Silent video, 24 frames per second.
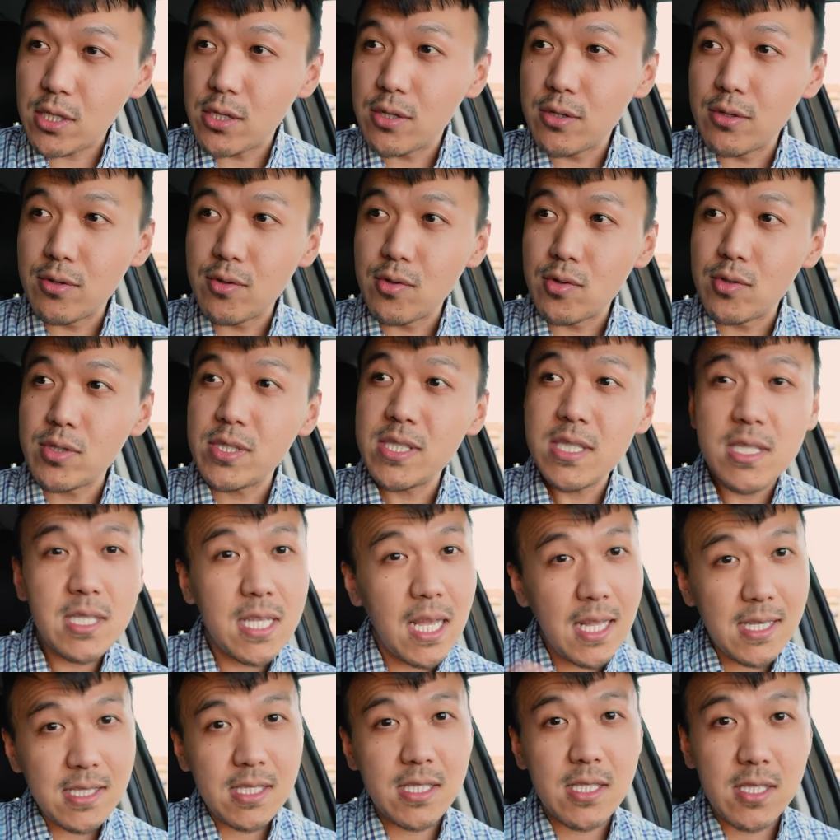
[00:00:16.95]
to
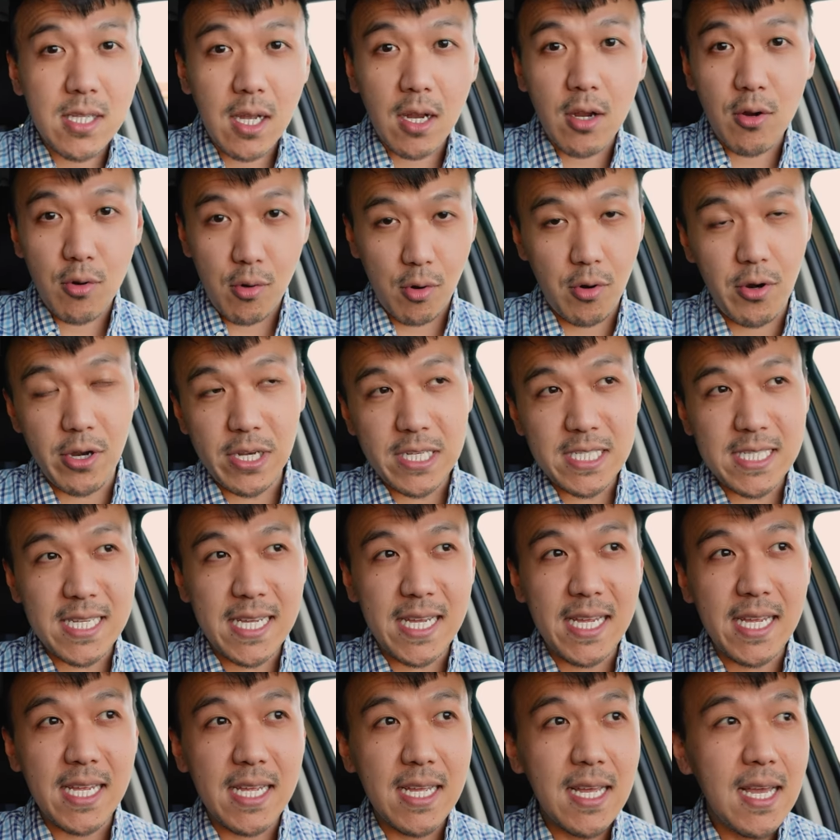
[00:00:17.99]
since the
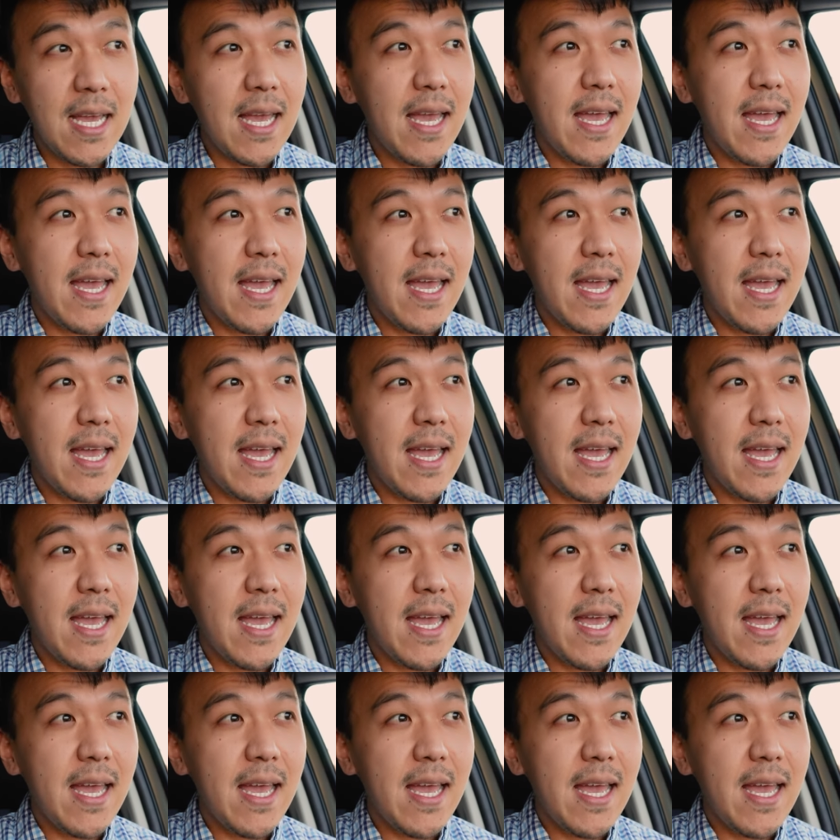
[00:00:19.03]
quarantine.